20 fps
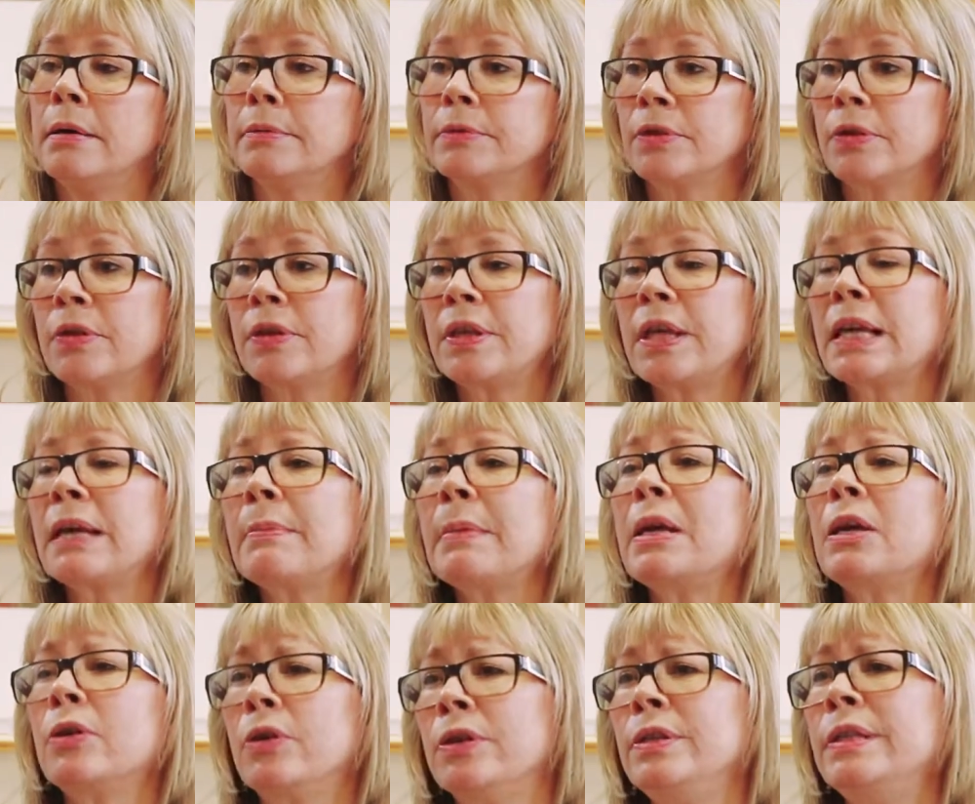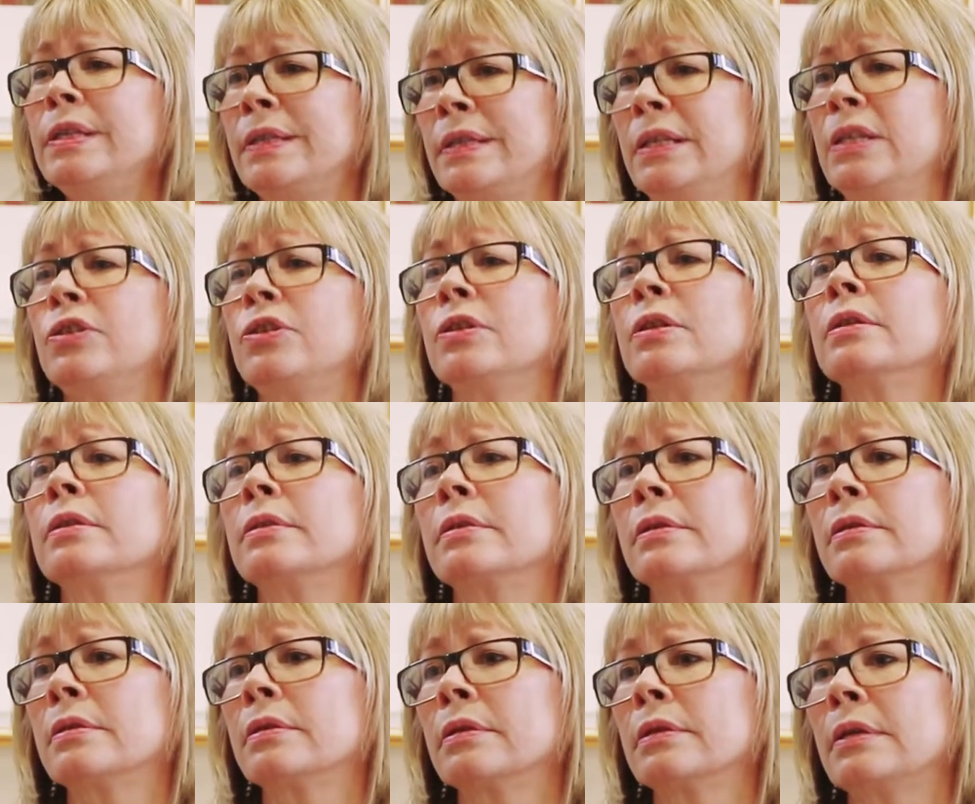so that they can make good
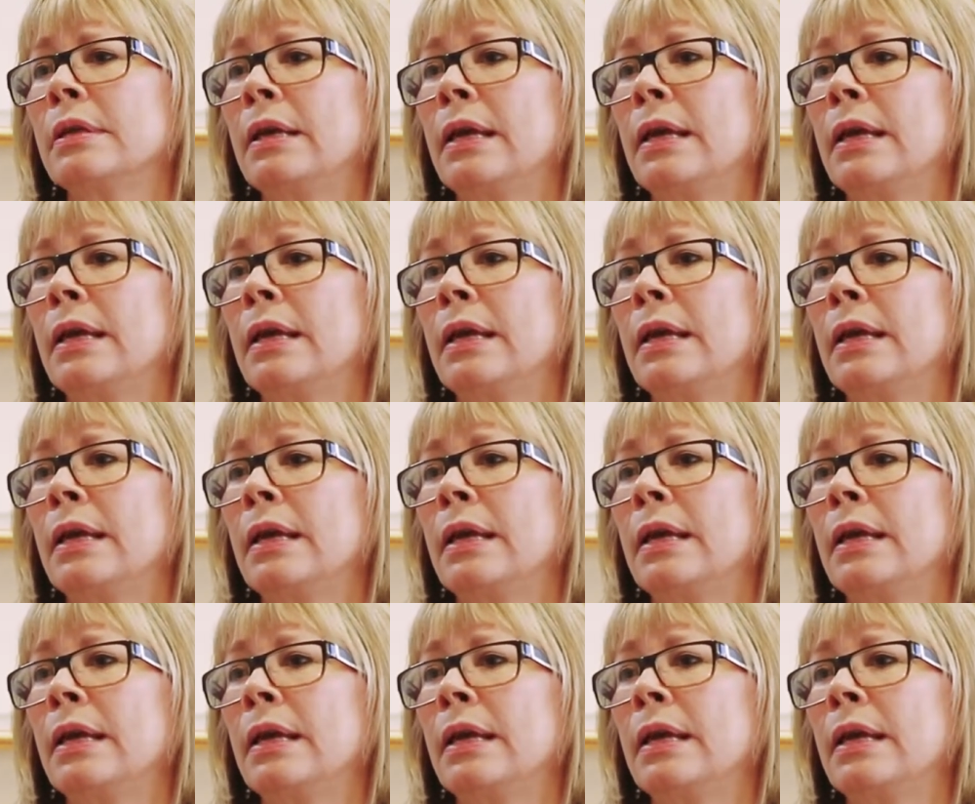decisions.